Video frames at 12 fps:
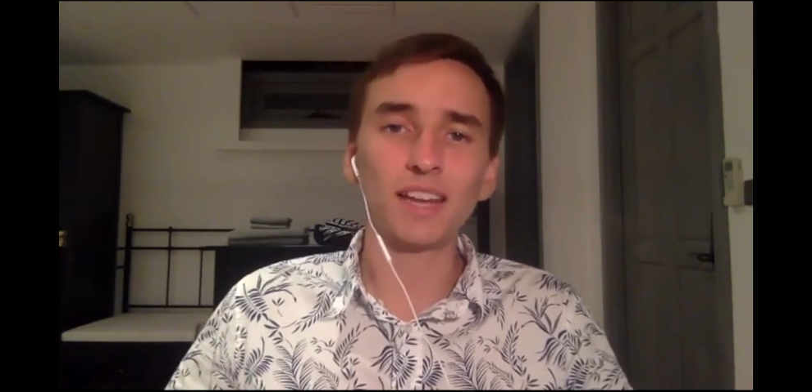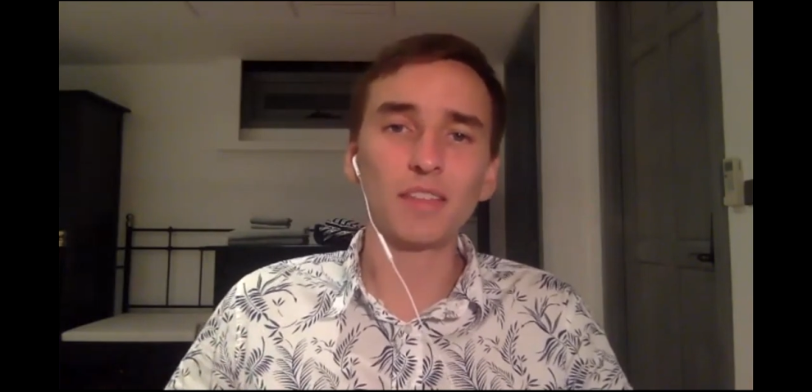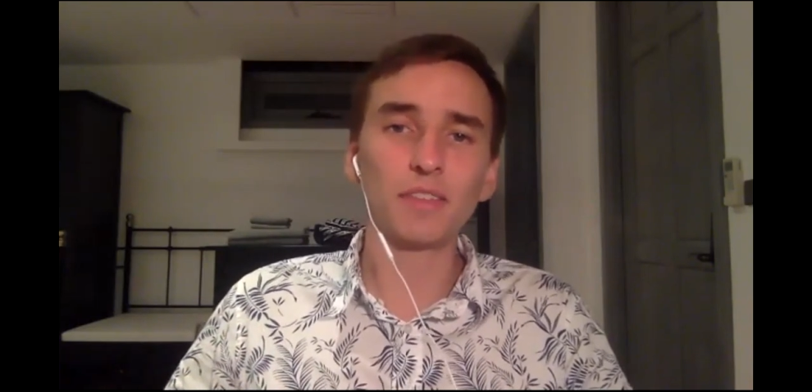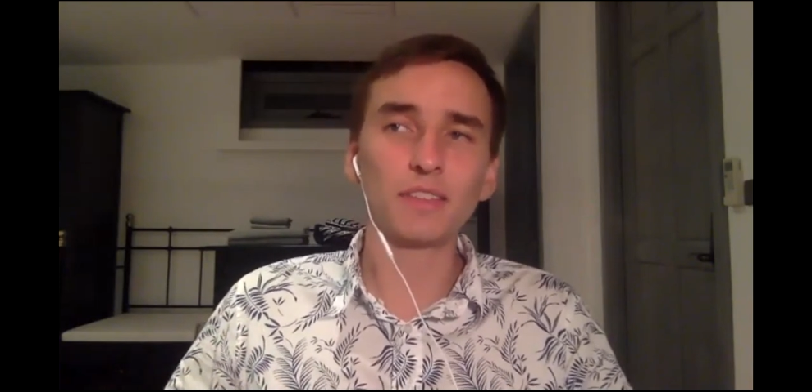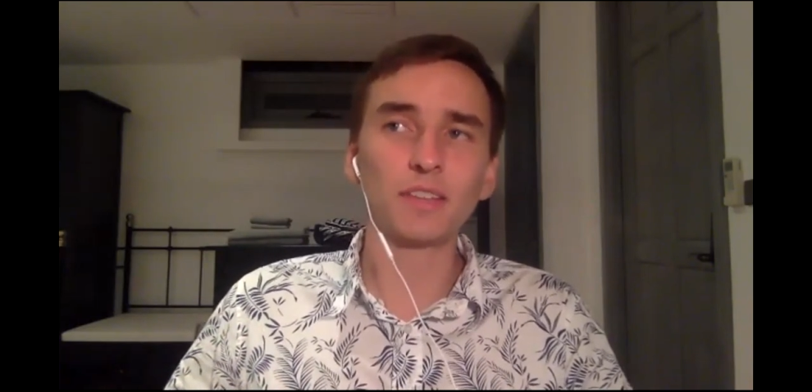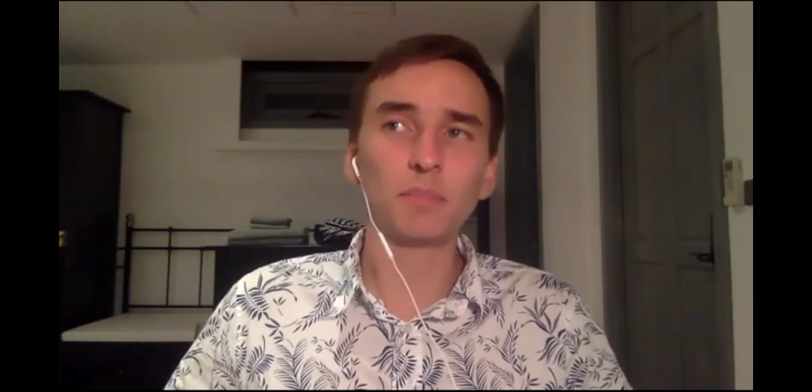And
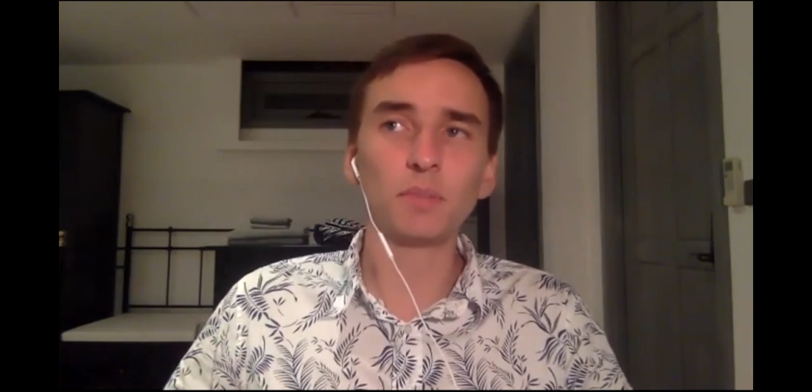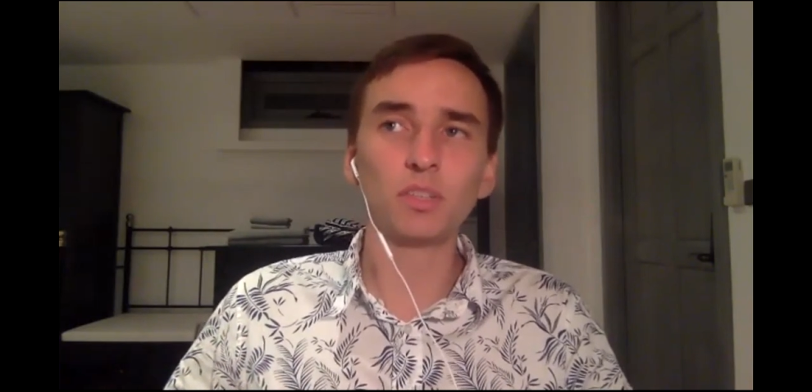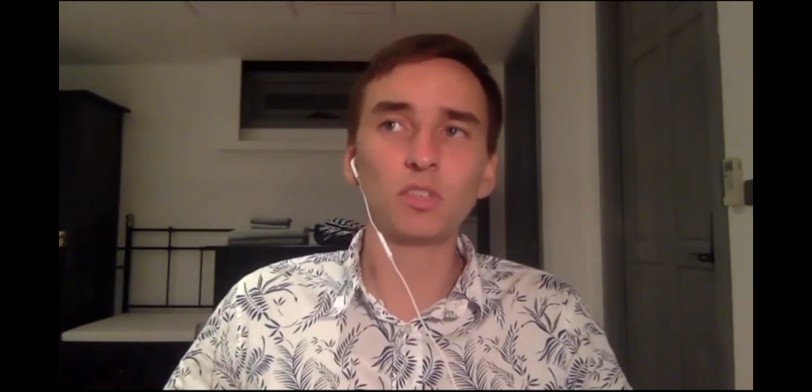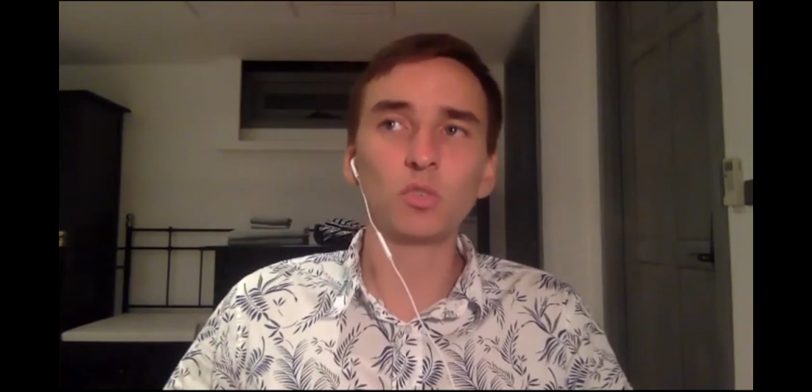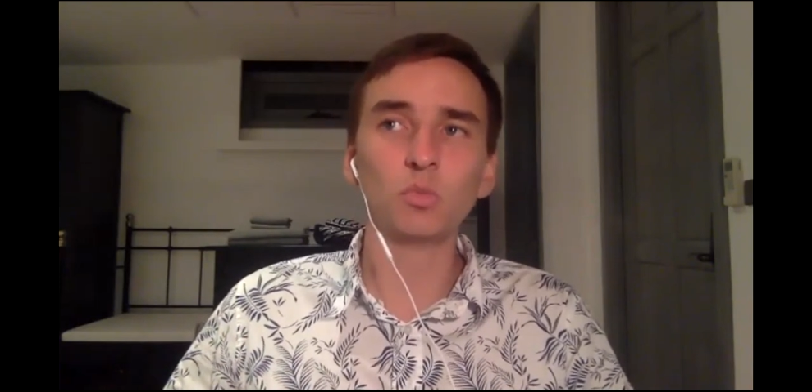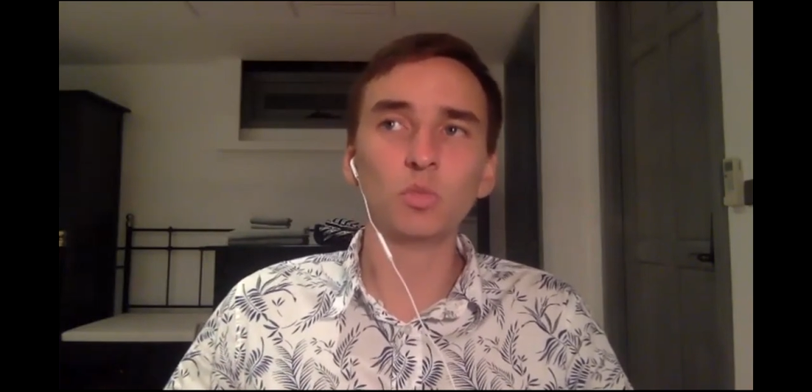I think that
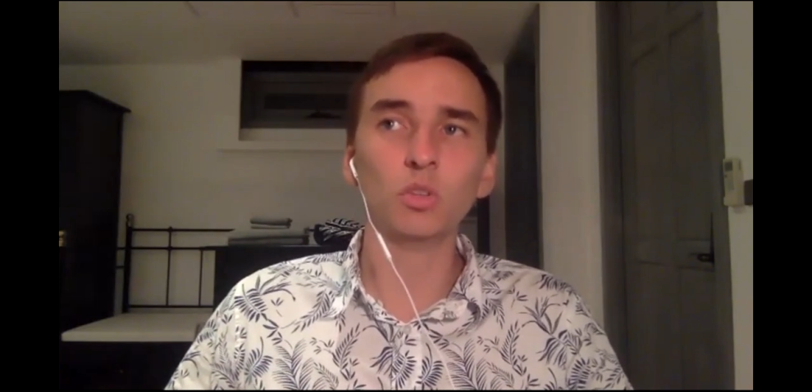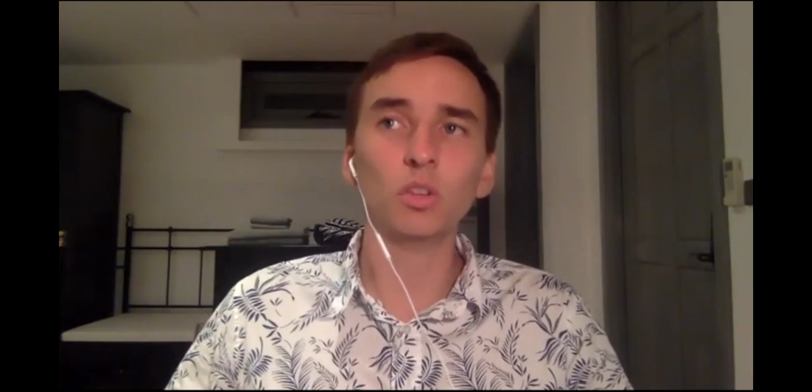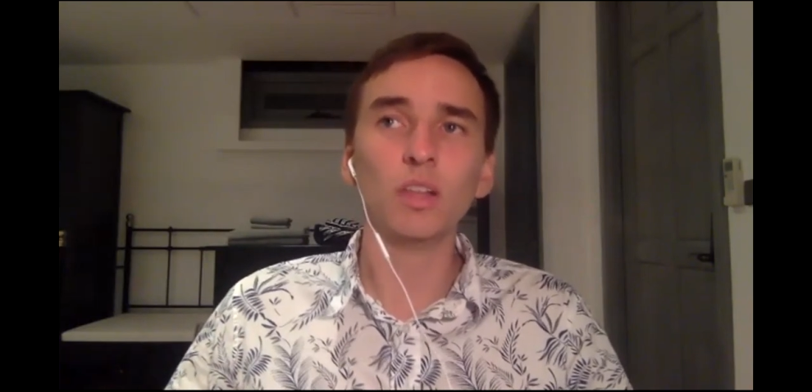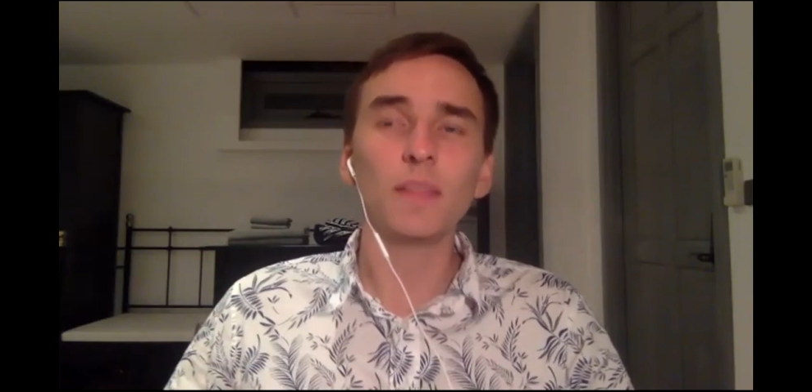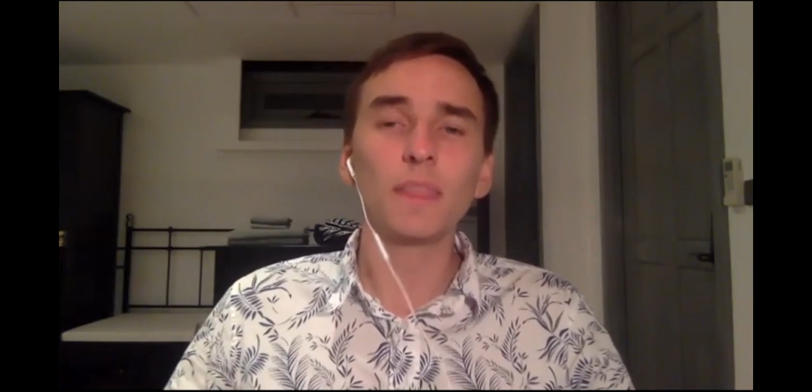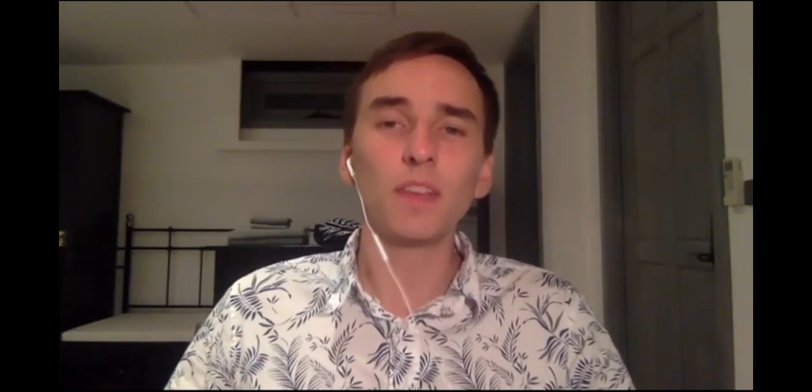Bitcoin
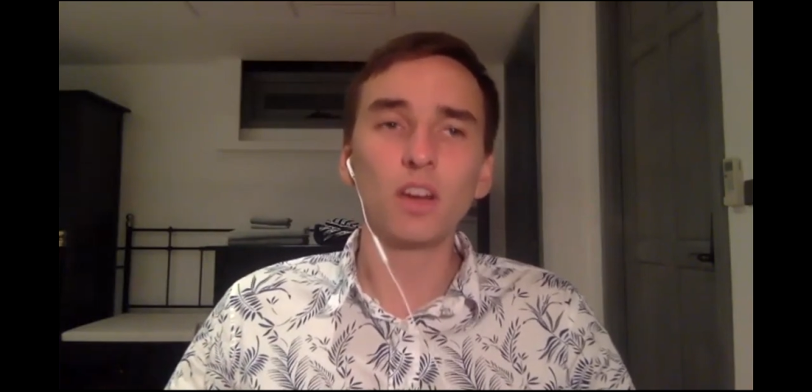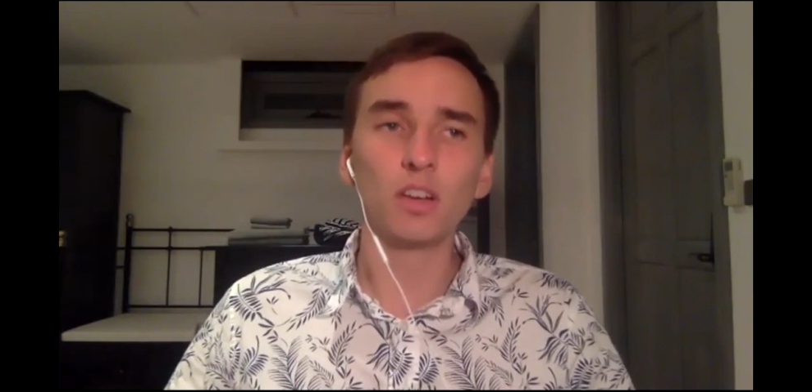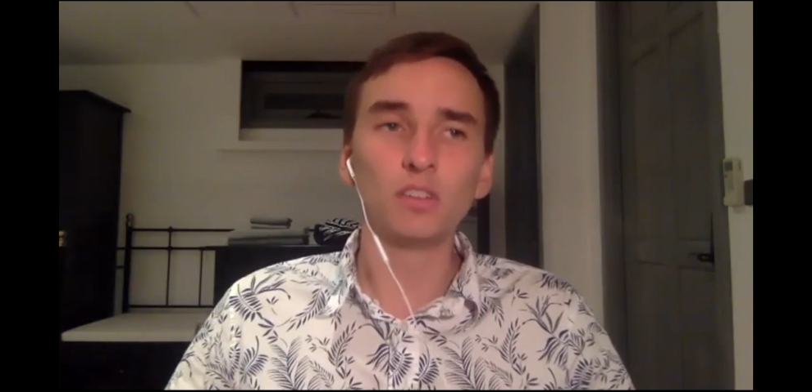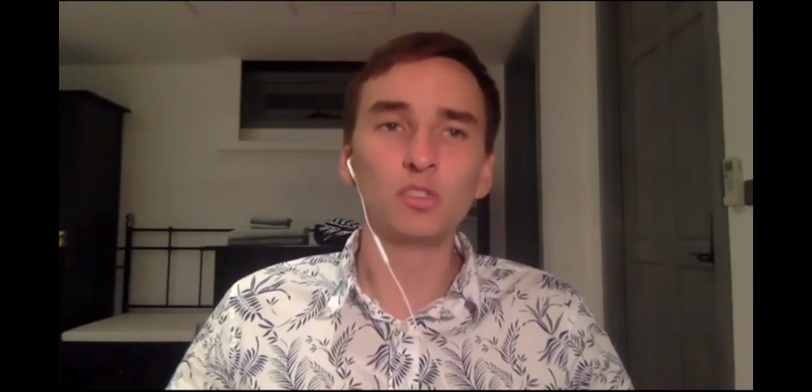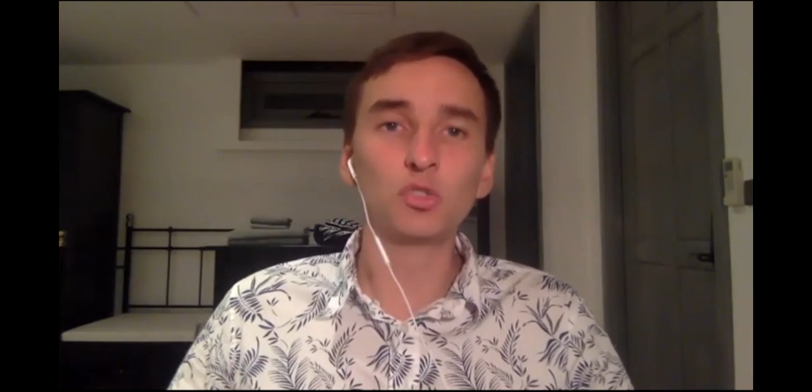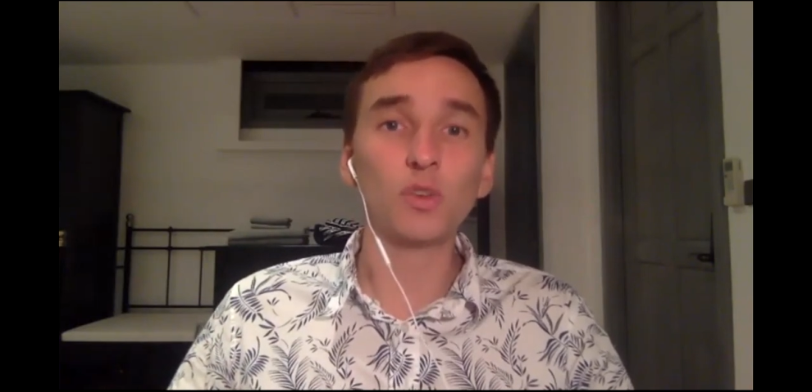will
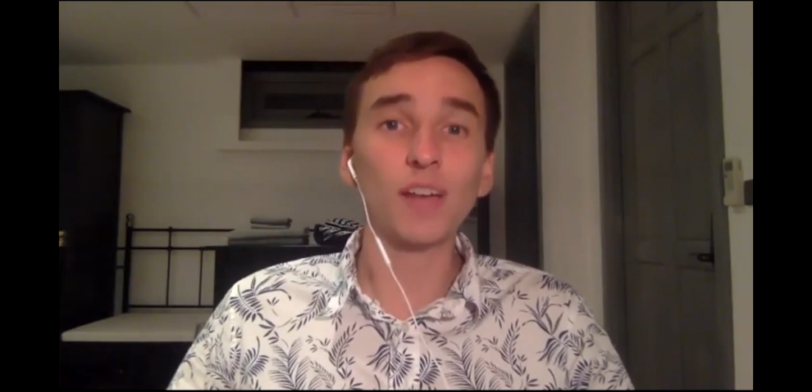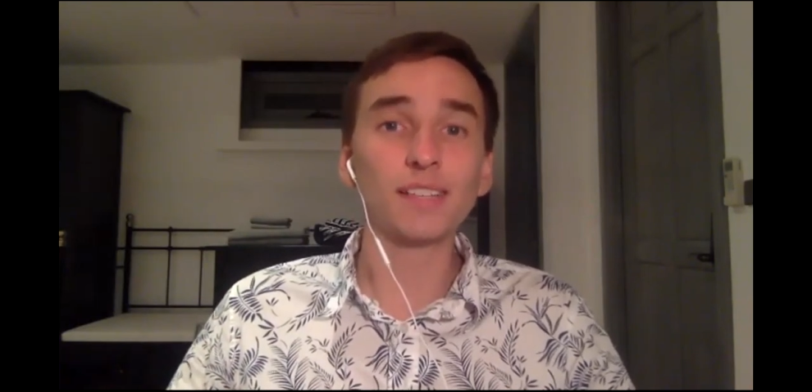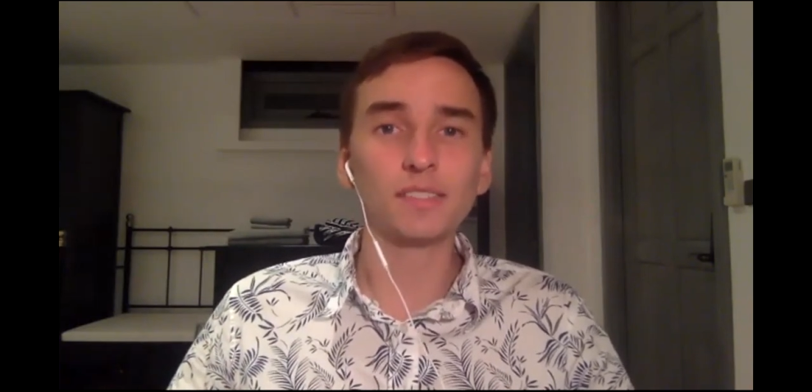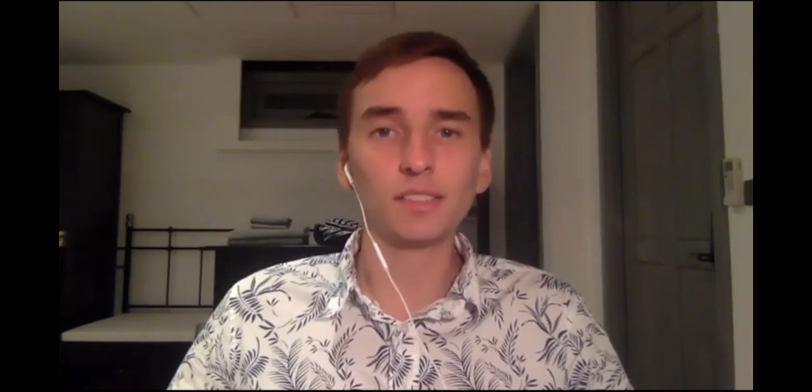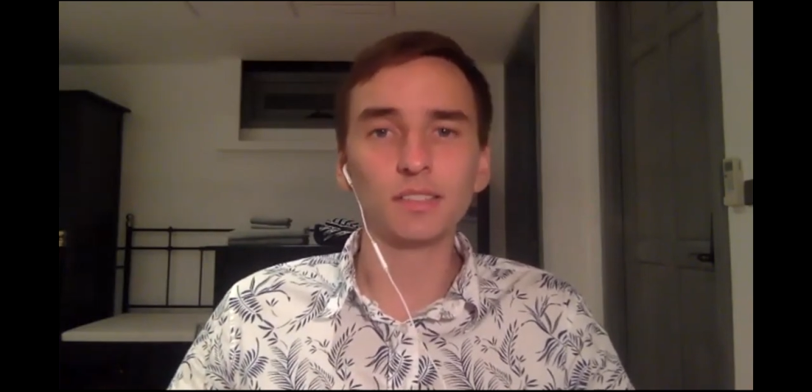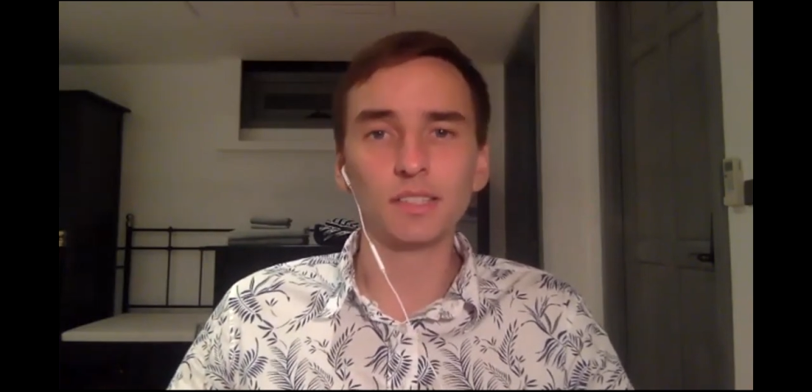
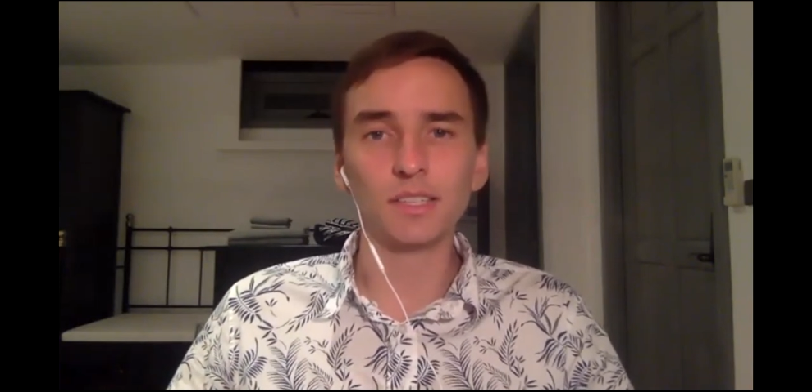drastically